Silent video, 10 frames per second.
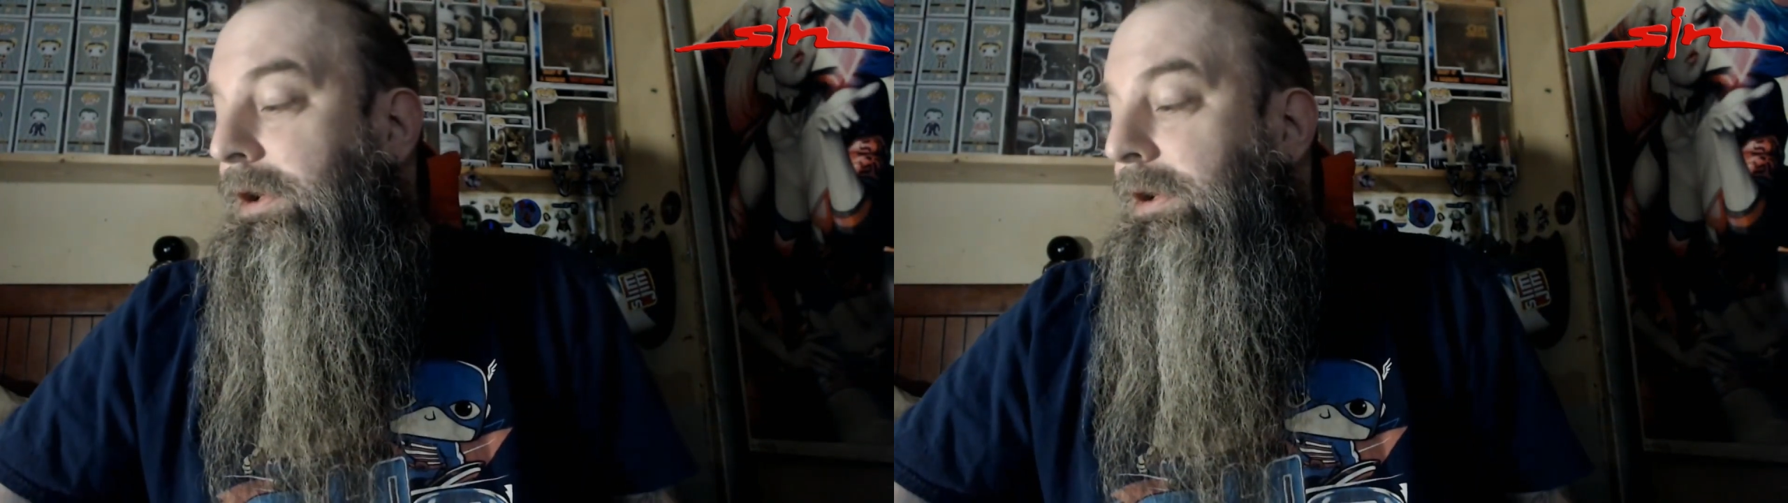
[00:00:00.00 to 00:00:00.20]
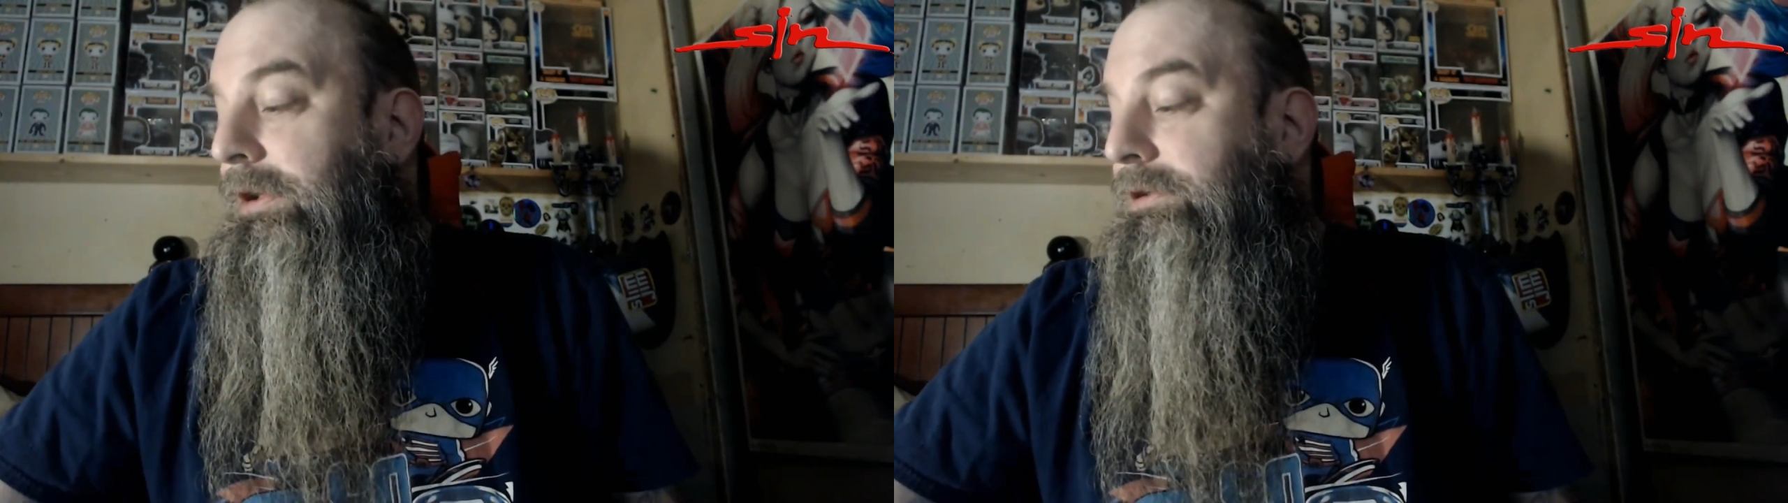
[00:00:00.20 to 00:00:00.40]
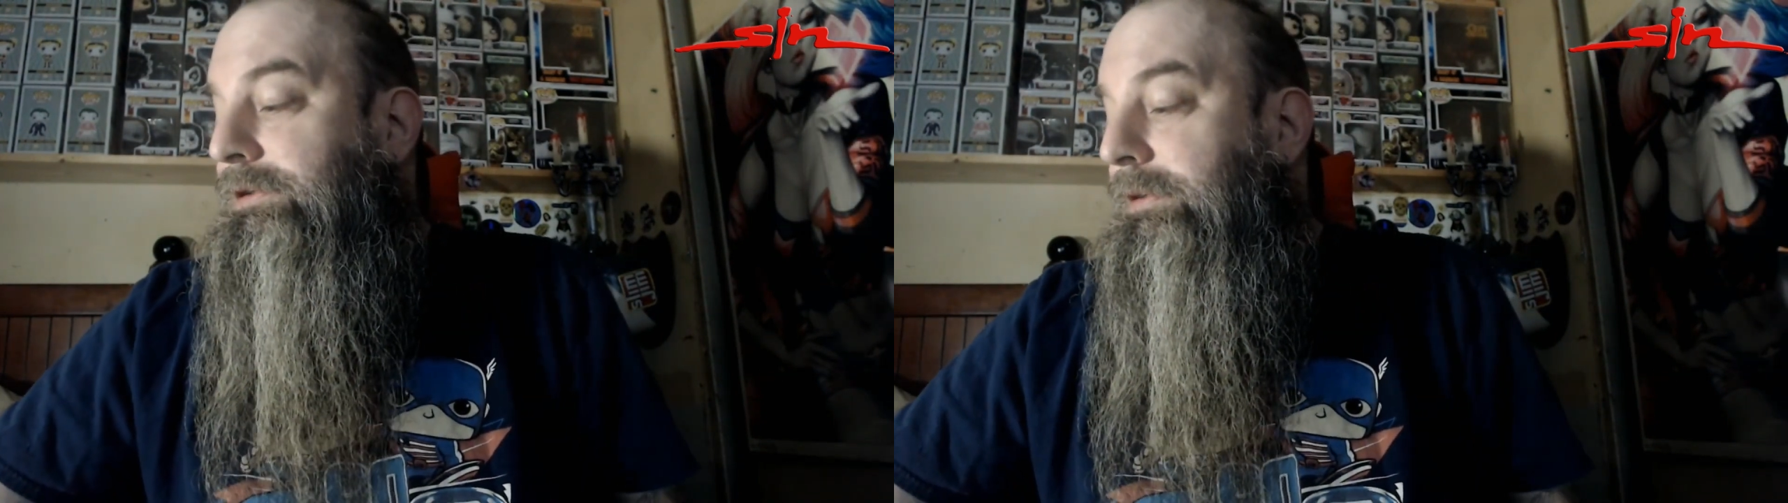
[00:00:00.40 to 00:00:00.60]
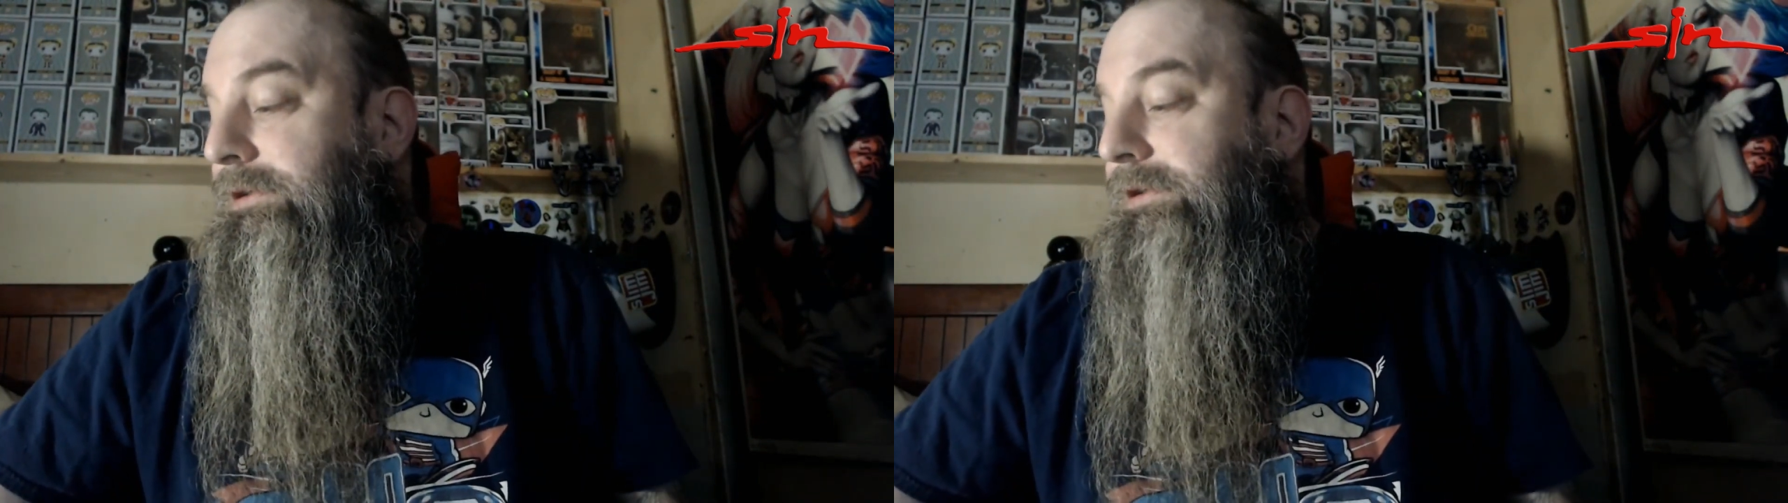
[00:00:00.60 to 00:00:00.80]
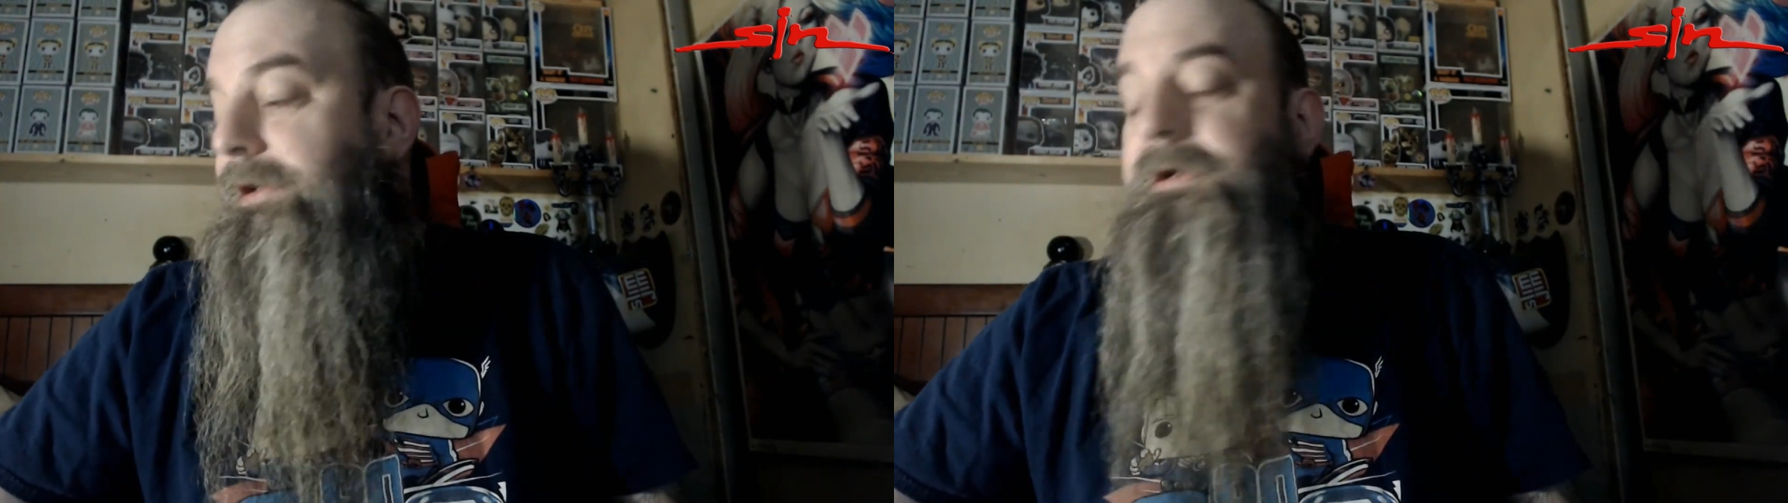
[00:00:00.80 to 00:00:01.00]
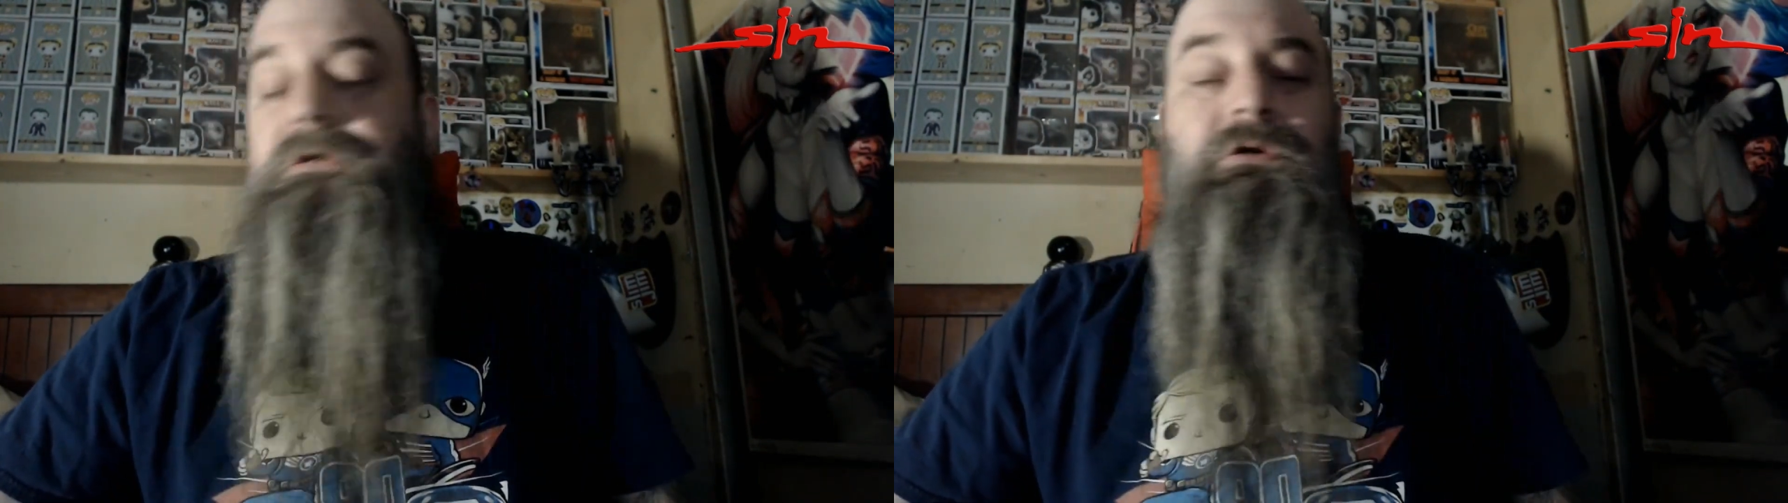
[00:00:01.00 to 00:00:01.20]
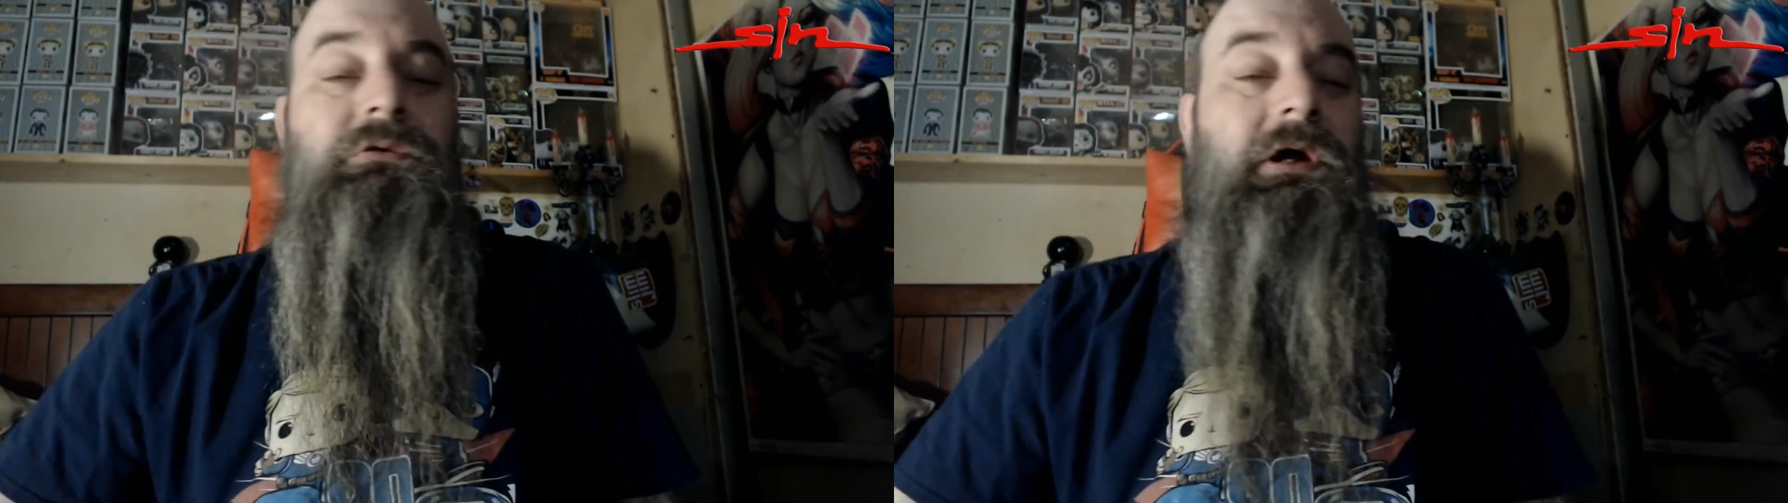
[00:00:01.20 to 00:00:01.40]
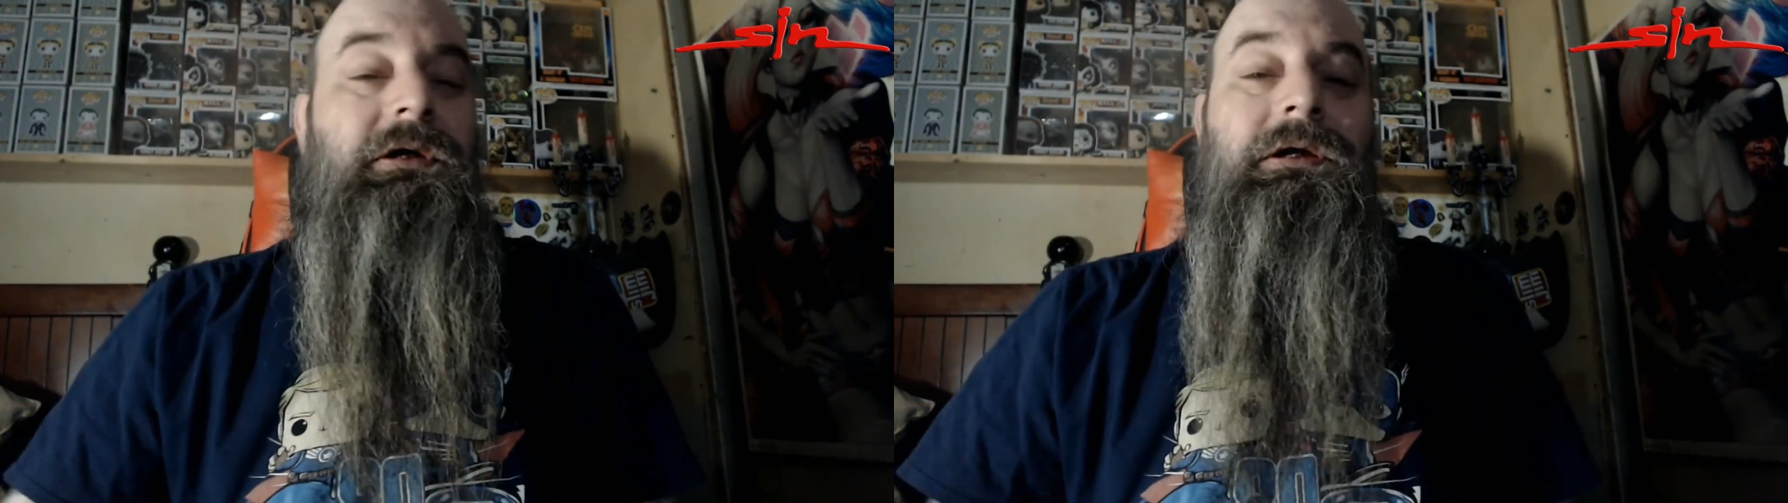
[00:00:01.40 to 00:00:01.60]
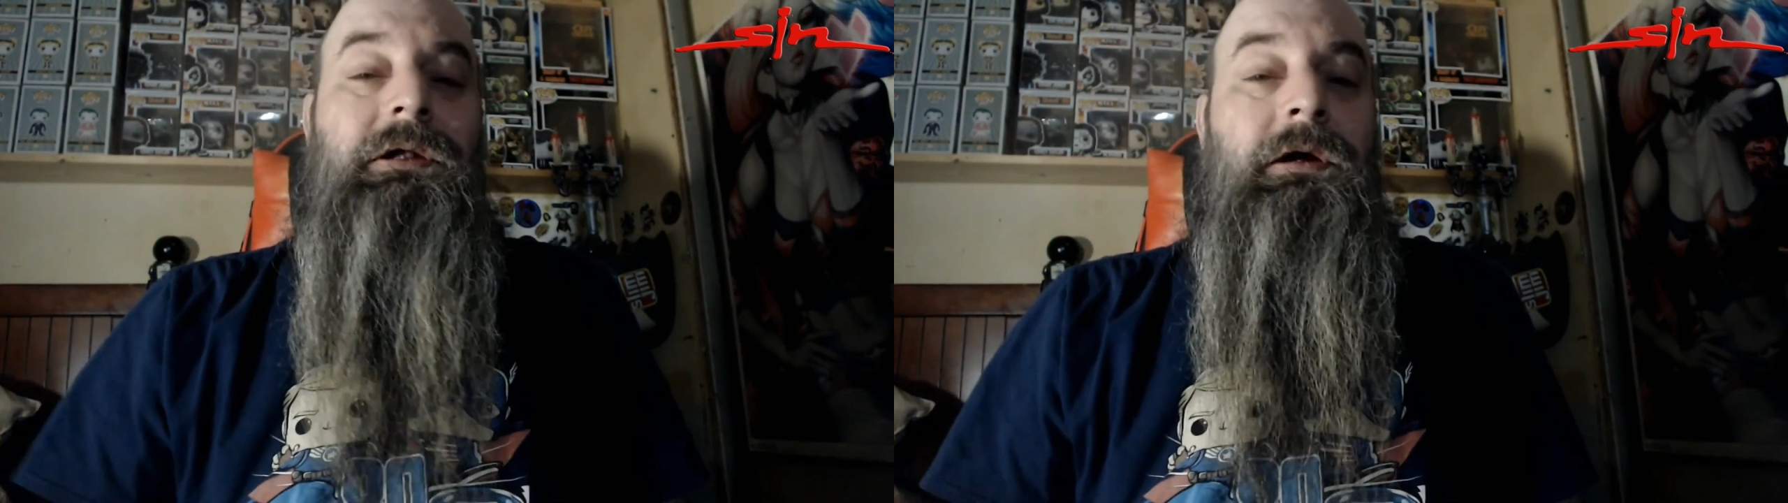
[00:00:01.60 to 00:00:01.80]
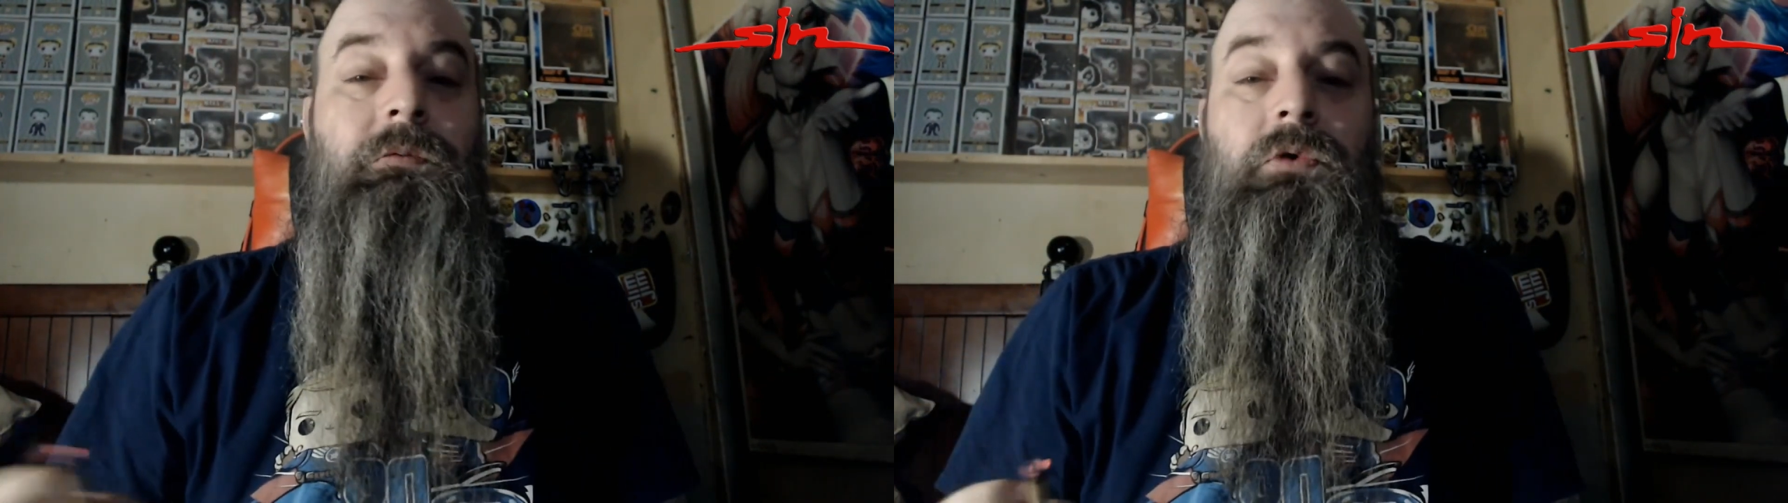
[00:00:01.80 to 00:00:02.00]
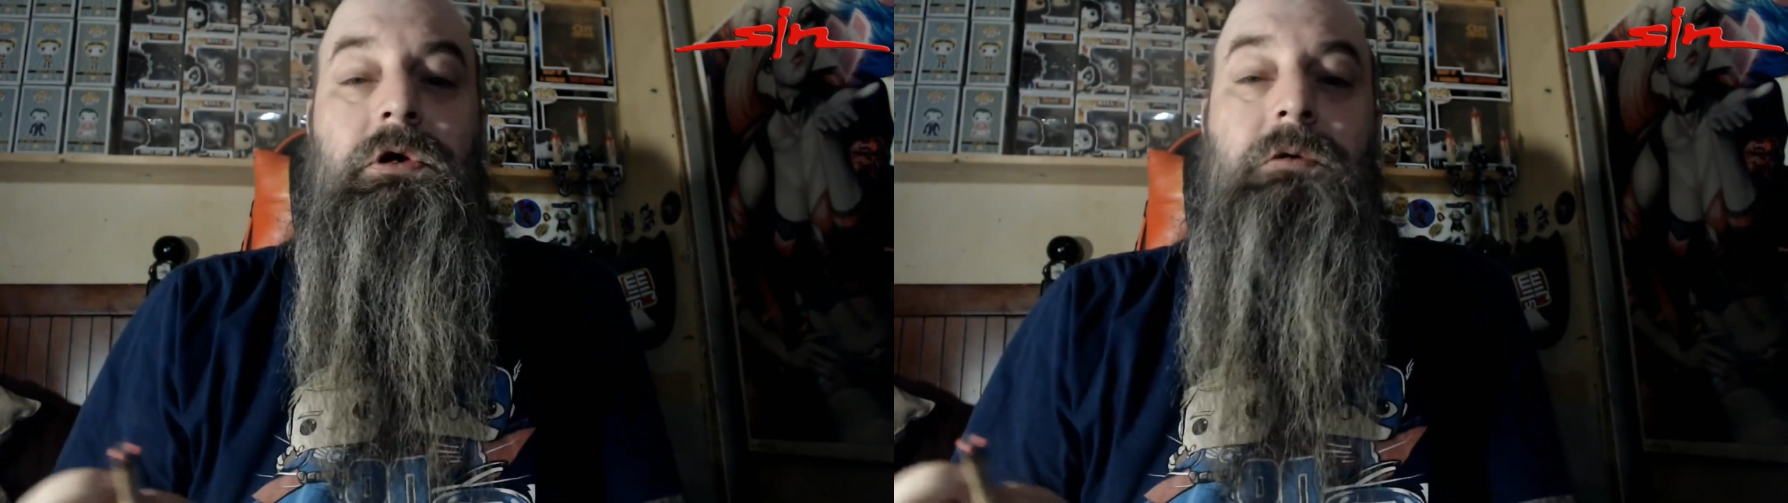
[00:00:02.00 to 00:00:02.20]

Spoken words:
So I set a $2.99 one up.